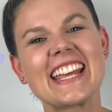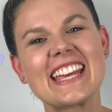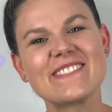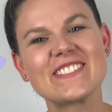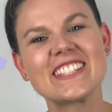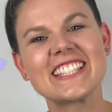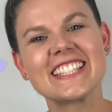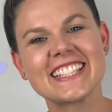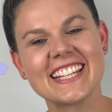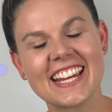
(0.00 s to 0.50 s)

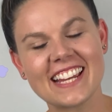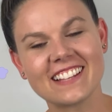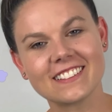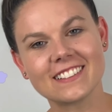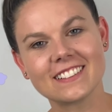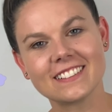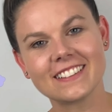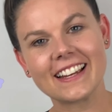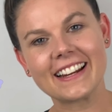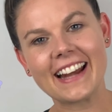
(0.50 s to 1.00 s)
name is
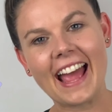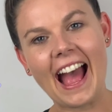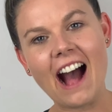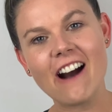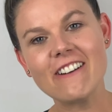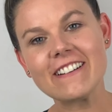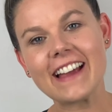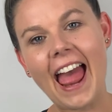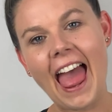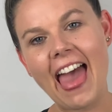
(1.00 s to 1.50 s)
Taylor Alayne
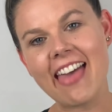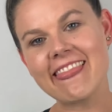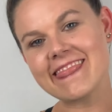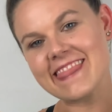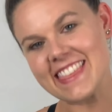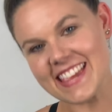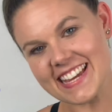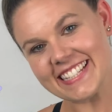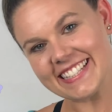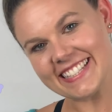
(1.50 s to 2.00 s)
Hauck
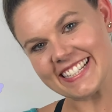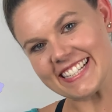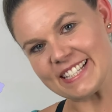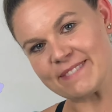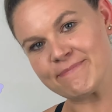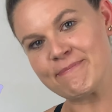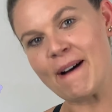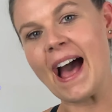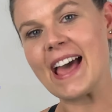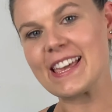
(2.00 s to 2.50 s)
and this
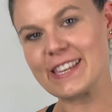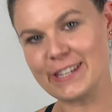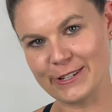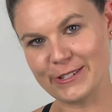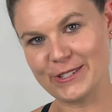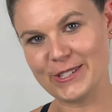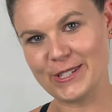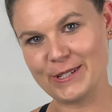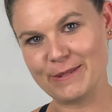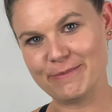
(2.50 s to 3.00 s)
is my
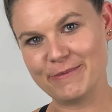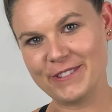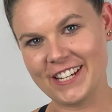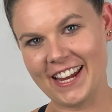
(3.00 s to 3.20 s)
YouTube